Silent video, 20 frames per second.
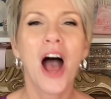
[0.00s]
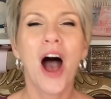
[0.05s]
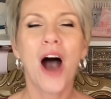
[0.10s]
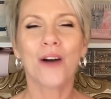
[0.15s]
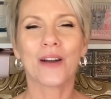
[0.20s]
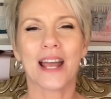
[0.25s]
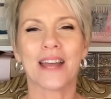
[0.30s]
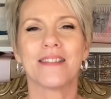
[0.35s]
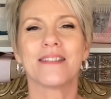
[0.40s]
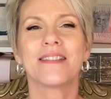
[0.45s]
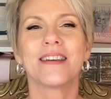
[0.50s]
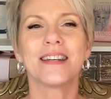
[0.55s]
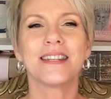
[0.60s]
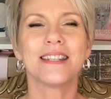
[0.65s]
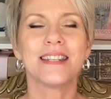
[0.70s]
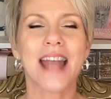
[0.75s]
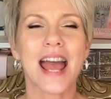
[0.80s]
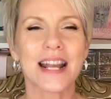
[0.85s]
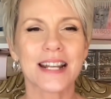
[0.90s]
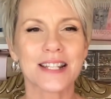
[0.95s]
Okay, the
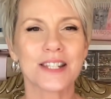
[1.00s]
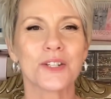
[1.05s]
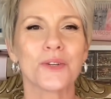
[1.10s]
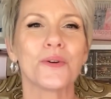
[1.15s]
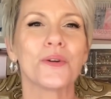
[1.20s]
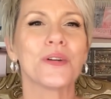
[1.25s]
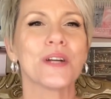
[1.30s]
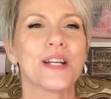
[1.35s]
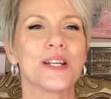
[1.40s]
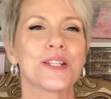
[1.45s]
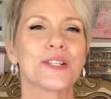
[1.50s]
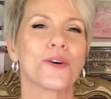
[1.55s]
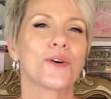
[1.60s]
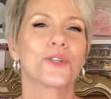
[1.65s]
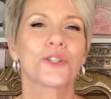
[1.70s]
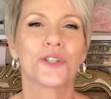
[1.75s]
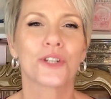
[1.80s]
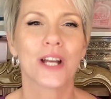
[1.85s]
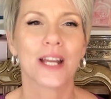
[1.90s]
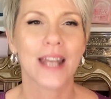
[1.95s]
next tool is
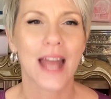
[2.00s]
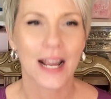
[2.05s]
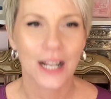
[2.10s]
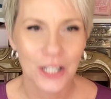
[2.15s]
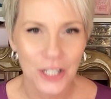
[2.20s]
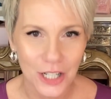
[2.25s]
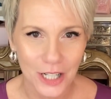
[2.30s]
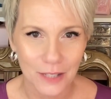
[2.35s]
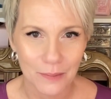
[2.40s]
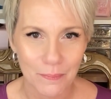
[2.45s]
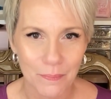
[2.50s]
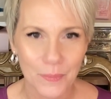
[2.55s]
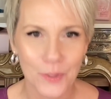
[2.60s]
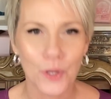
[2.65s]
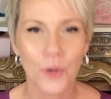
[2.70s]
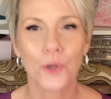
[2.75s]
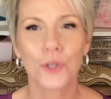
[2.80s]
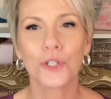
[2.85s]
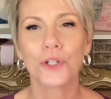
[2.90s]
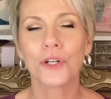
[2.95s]
social connection.
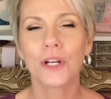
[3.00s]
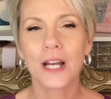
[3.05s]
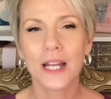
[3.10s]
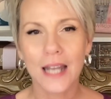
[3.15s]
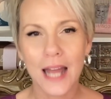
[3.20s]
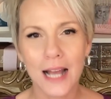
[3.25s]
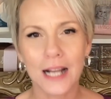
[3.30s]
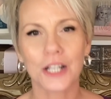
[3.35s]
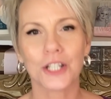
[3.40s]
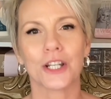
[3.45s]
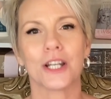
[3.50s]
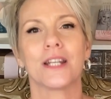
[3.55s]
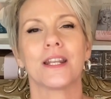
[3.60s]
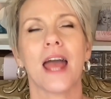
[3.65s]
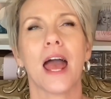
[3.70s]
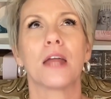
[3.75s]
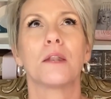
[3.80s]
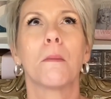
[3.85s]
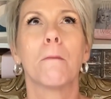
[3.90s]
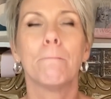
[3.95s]
Social connection
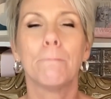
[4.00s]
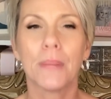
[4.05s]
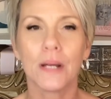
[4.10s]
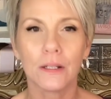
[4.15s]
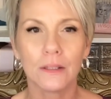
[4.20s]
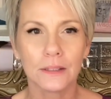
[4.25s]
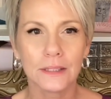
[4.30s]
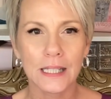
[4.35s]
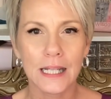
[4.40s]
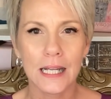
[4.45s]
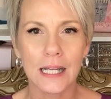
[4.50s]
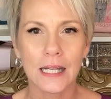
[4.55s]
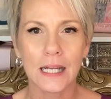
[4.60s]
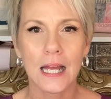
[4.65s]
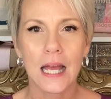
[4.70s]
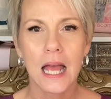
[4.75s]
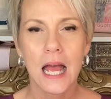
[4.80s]
and building